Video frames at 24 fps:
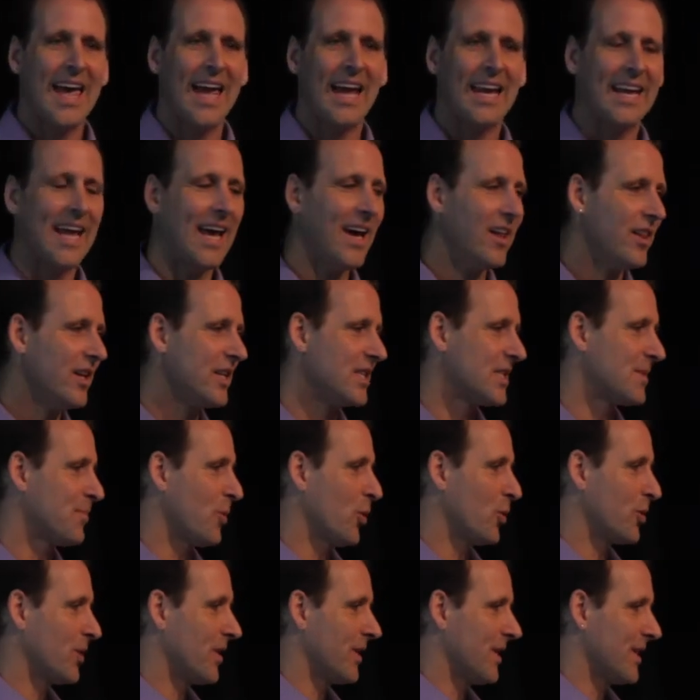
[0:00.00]
And Helen
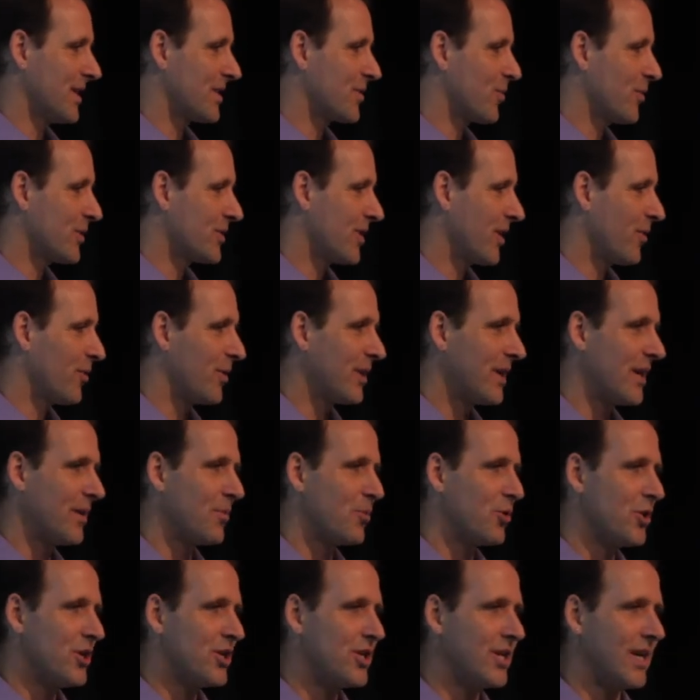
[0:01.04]
spoke to this, which I really
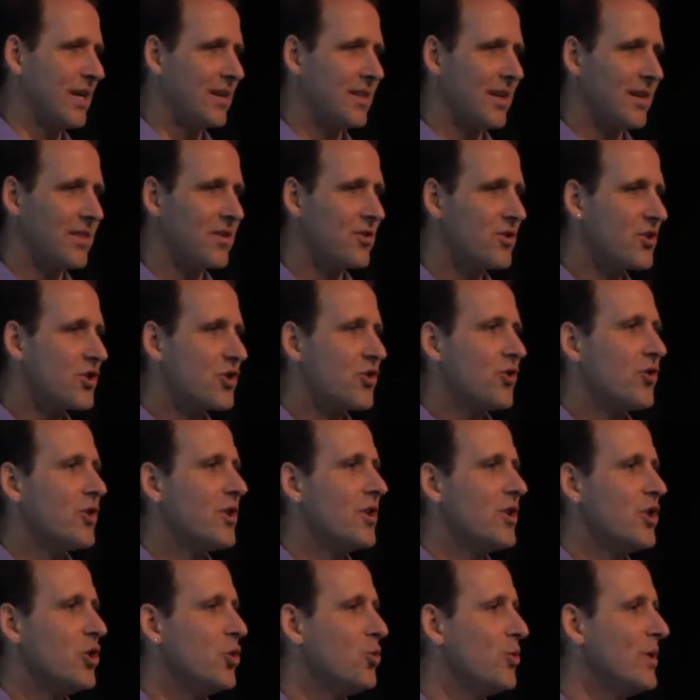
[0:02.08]
appreciate, that there's
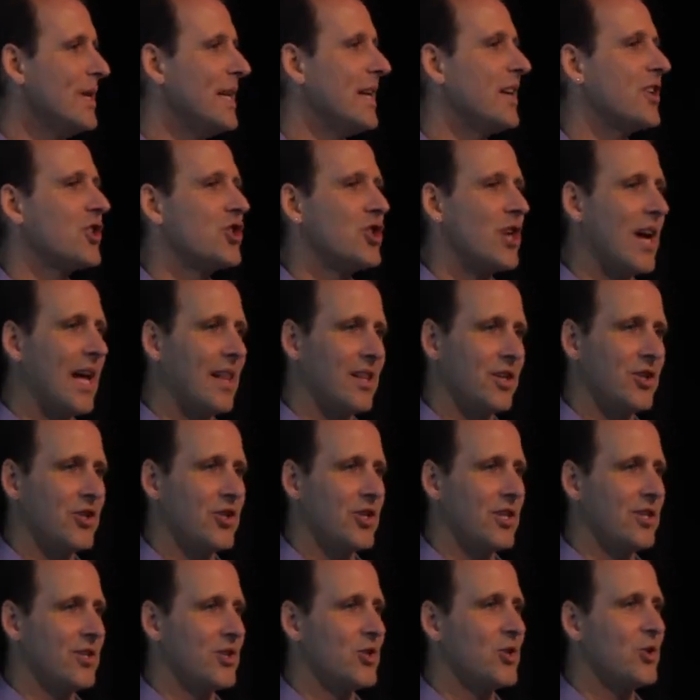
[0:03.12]
certain unique
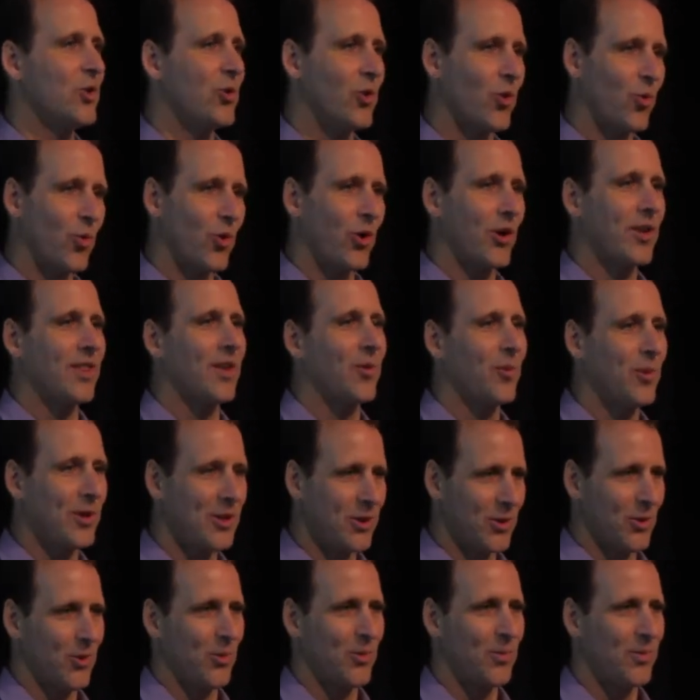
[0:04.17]
challenges to the work that we
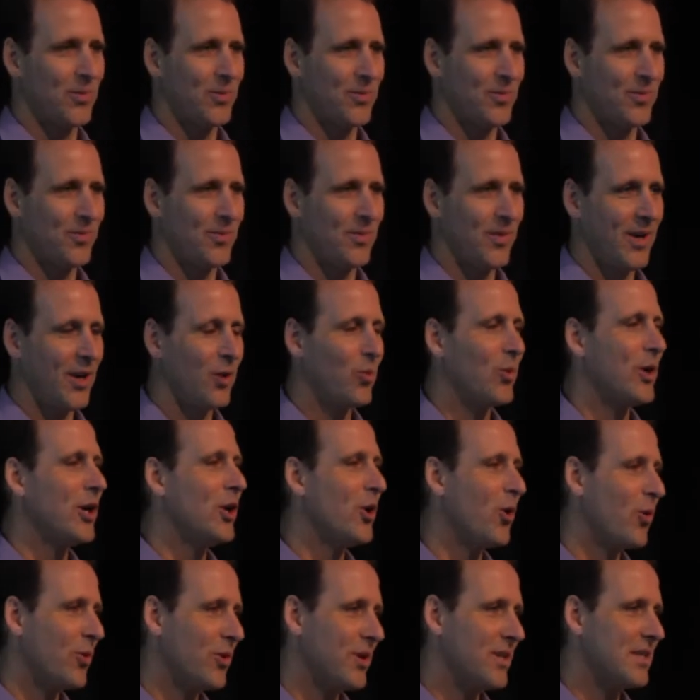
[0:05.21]
do. And we
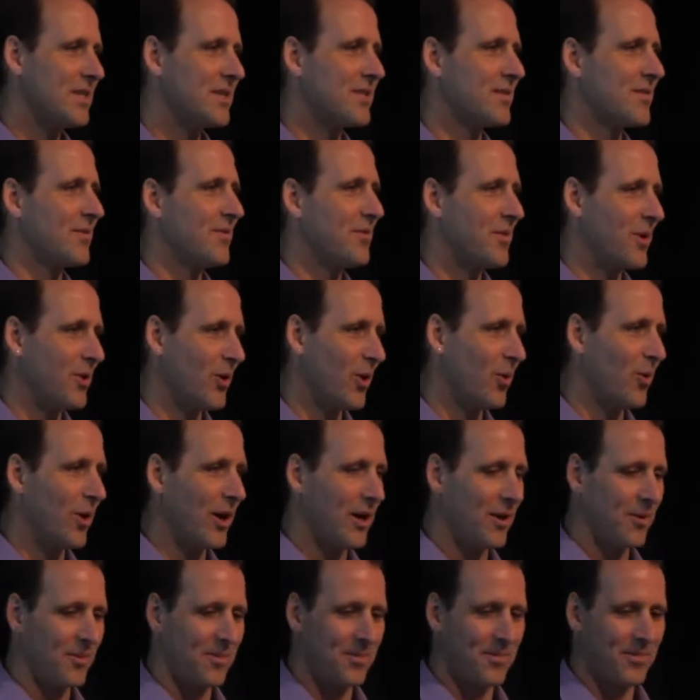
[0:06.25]
know these very
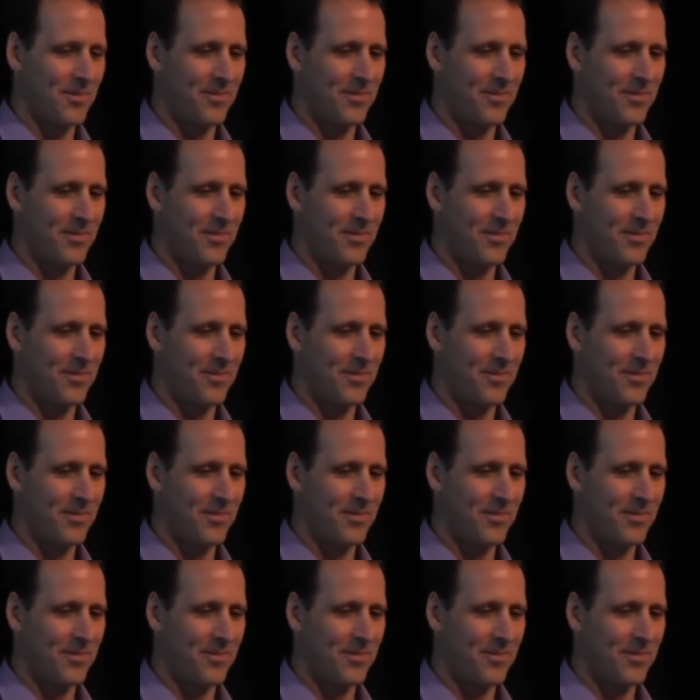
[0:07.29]
well.